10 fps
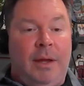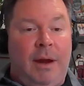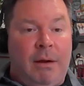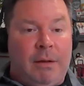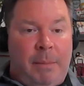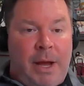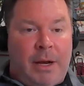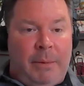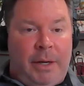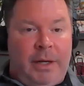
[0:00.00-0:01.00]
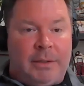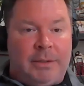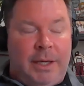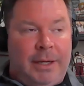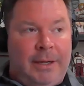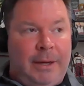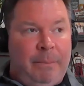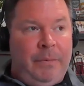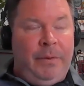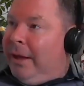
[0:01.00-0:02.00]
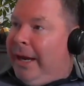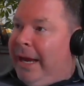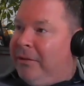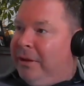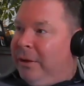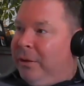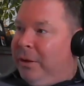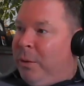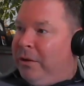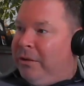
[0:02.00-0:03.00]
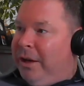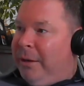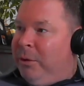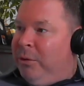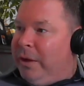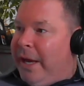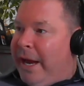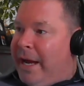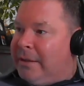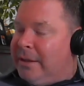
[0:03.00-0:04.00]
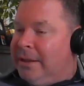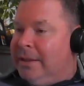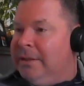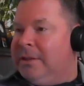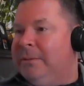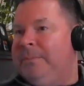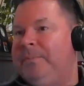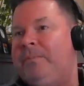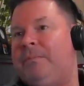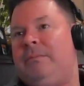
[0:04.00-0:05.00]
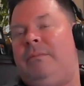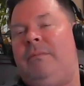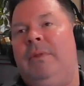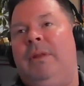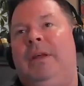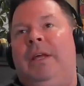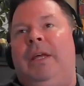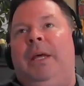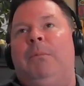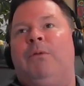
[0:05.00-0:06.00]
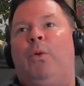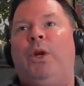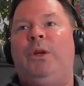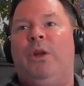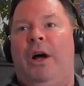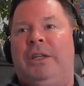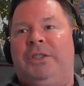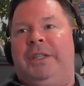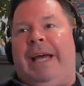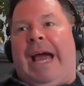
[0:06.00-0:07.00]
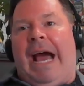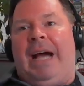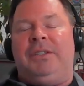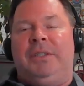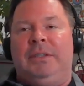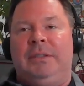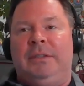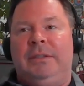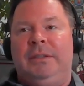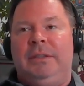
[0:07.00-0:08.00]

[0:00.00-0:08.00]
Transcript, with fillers: the hair on the back of my neck stand up and actually the, the question that i'm usually asked is before you launch into action